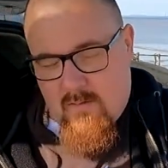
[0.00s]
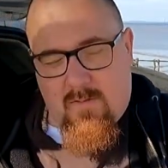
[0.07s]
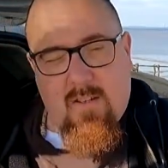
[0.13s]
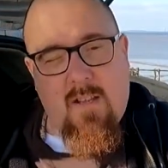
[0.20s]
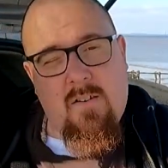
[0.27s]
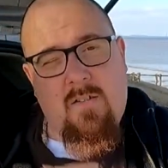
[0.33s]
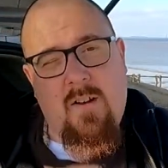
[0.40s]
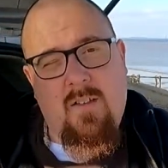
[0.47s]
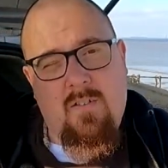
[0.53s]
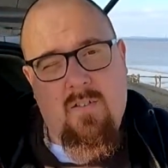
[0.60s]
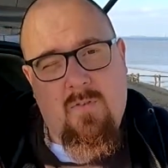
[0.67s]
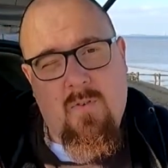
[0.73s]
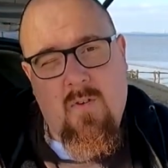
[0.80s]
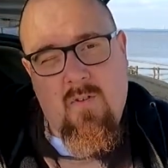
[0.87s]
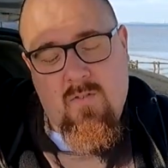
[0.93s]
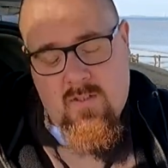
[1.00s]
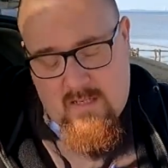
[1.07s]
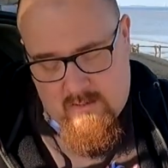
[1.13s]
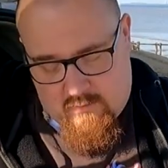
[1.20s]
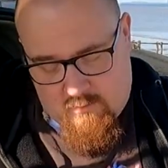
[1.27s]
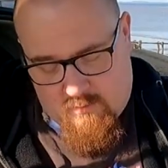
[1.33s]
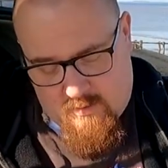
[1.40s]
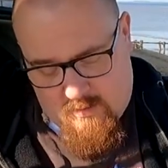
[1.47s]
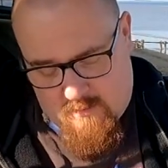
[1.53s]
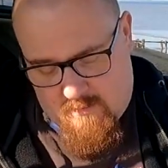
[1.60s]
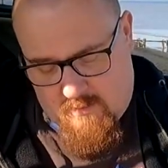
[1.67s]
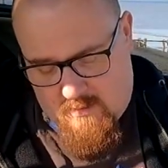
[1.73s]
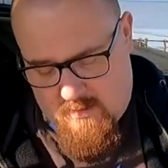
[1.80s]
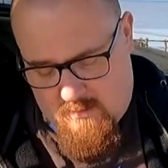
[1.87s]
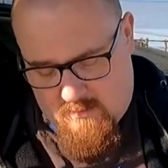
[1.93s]
The celery, because I forgot to get some celery
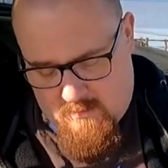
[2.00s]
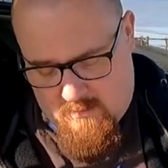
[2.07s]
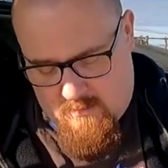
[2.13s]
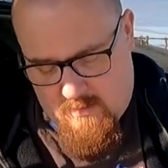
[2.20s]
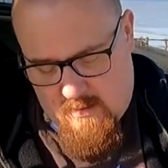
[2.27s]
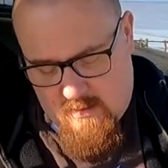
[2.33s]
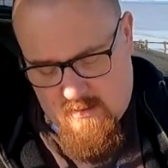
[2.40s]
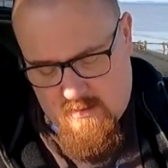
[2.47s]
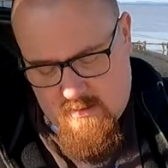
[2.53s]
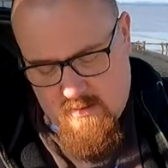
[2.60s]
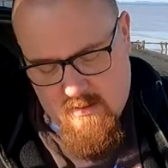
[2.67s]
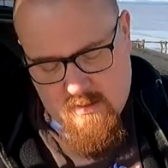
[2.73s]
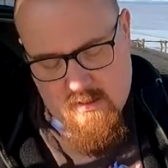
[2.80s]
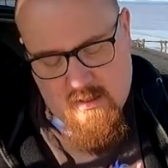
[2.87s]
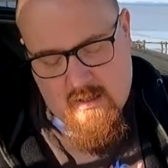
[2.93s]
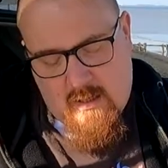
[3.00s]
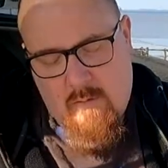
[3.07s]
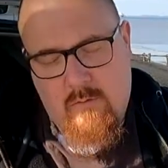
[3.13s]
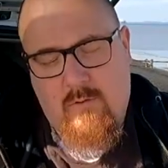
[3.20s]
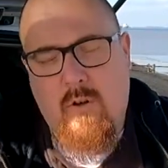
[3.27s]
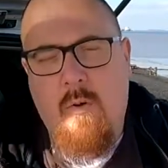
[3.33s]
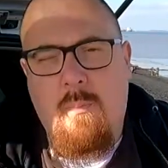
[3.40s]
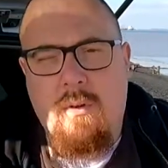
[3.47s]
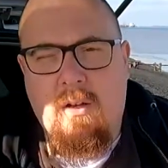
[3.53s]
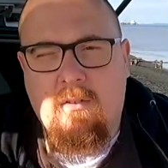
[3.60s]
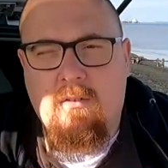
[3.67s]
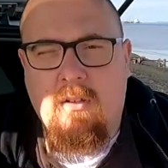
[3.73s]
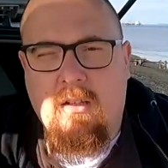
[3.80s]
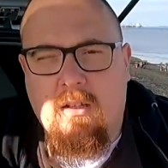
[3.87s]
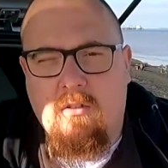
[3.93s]
seeds this year. I was hoping I
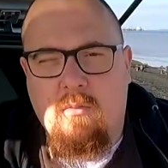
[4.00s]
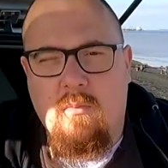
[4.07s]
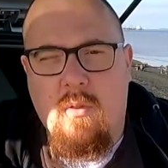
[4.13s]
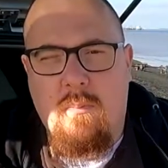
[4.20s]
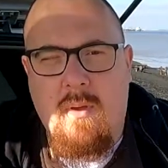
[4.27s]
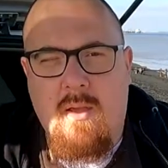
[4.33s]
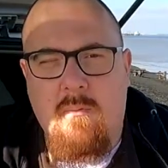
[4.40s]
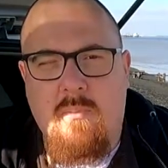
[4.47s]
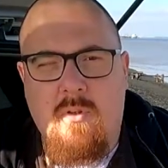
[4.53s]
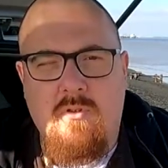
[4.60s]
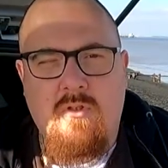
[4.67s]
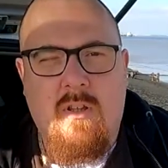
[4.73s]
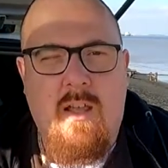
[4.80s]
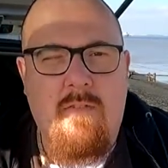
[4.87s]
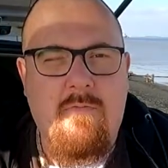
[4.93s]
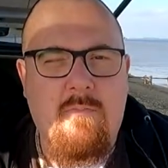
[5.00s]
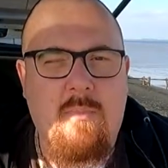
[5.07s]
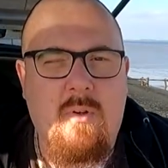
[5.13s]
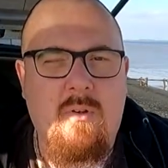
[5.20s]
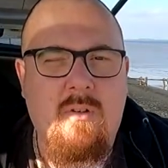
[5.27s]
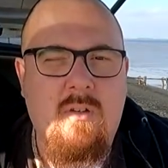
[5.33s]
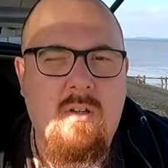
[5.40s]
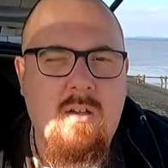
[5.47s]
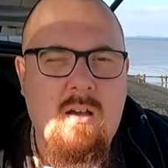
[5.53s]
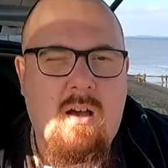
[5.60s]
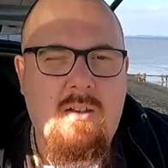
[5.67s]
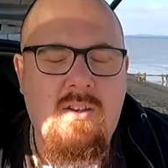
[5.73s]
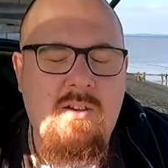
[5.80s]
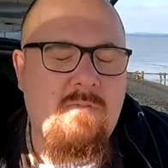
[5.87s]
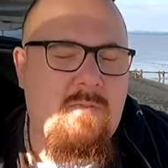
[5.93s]
still had some of the pink blush left, but
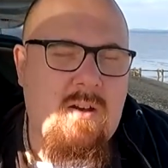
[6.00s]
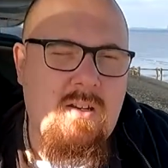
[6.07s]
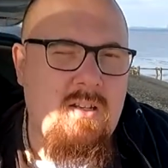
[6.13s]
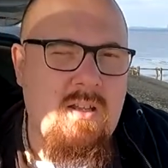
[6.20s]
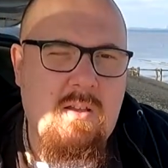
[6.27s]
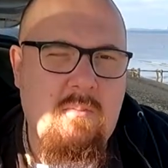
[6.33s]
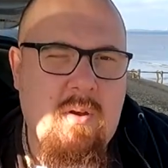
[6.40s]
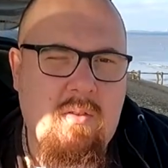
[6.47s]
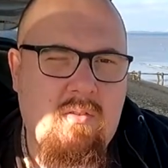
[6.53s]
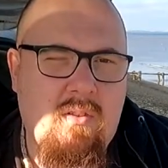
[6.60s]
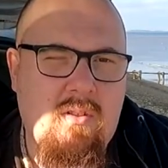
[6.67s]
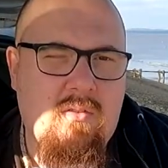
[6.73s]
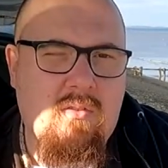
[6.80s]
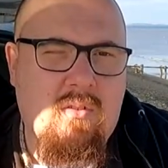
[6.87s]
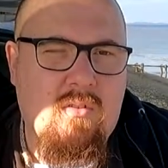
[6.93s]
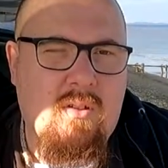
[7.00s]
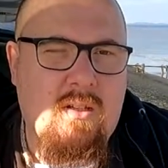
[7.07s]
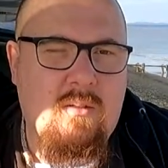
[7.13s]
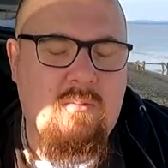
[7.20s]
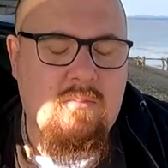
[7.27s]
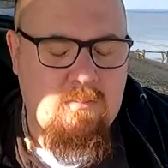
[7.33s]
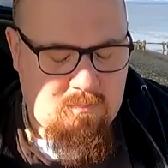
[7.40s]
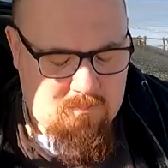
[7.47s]
I didn't find it in my seed sort out.